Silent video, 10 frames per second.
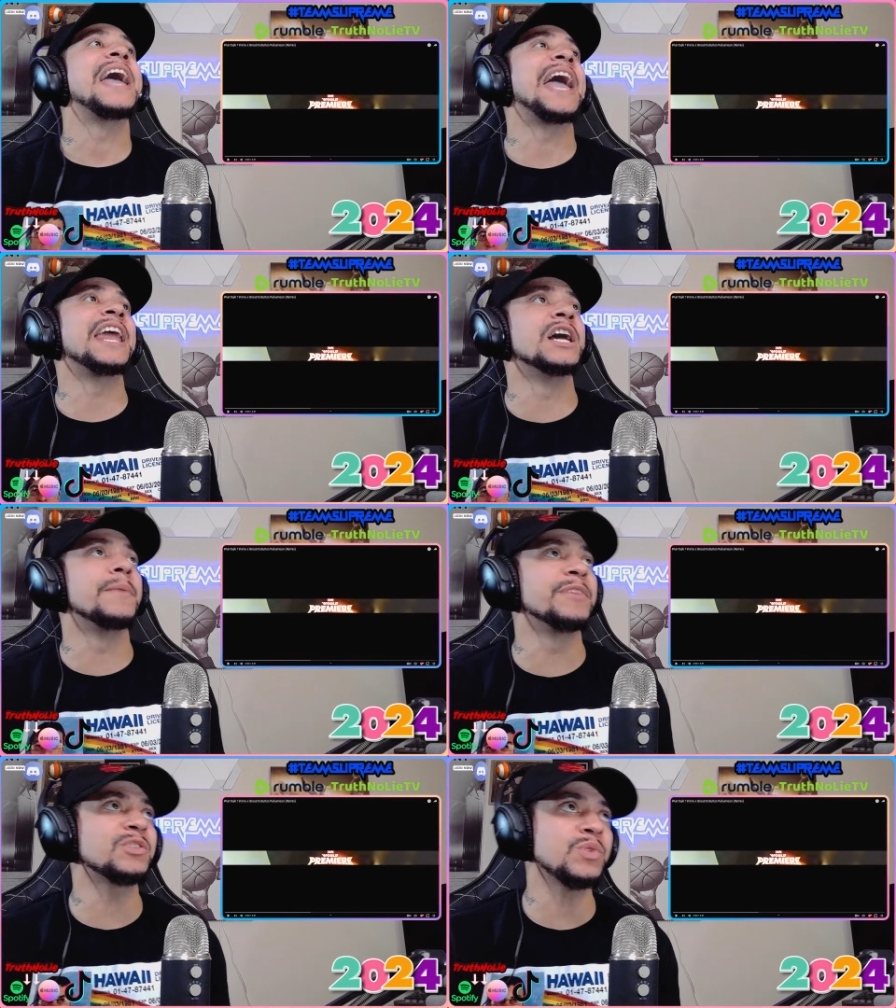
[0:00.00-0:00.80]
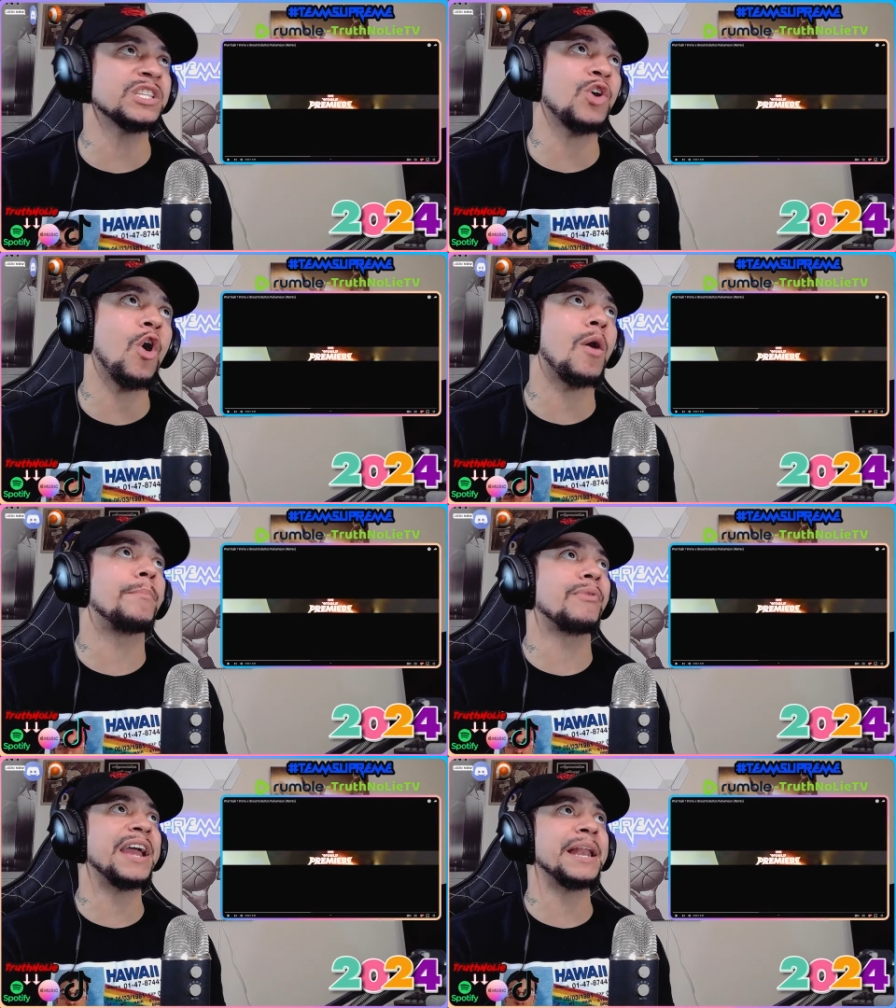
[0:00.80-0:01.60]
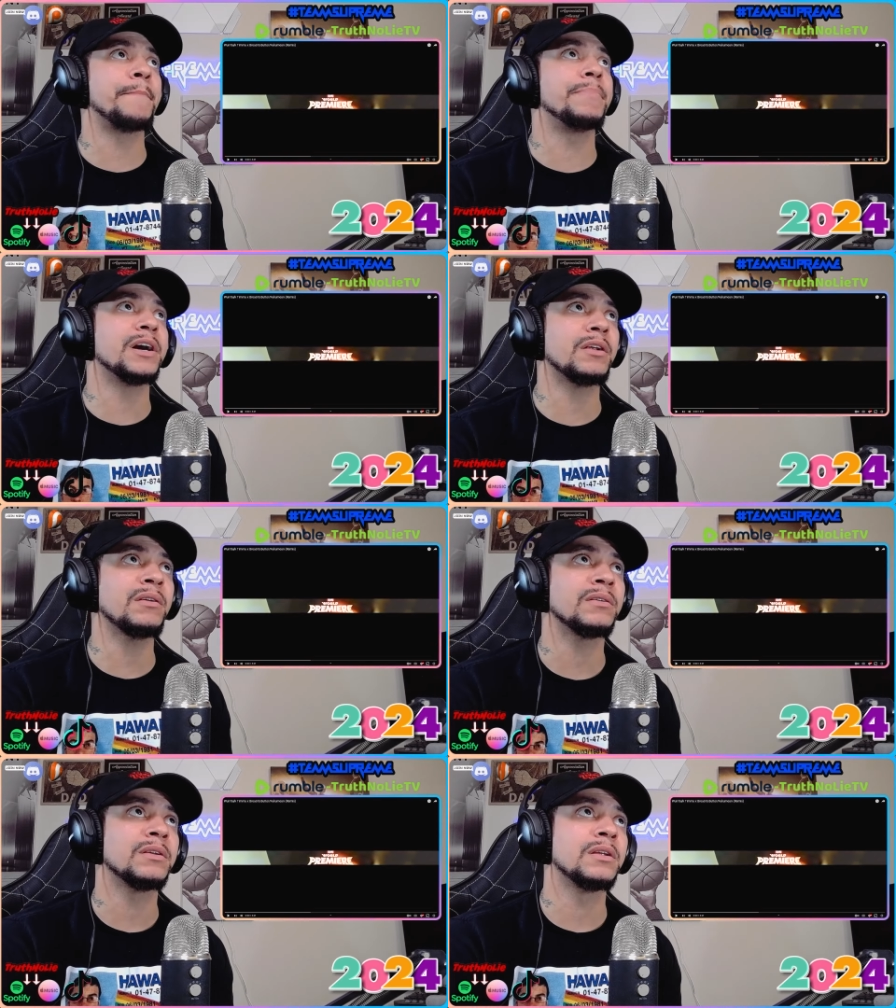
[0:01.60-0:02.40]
And um, this one is called Bread and Butter.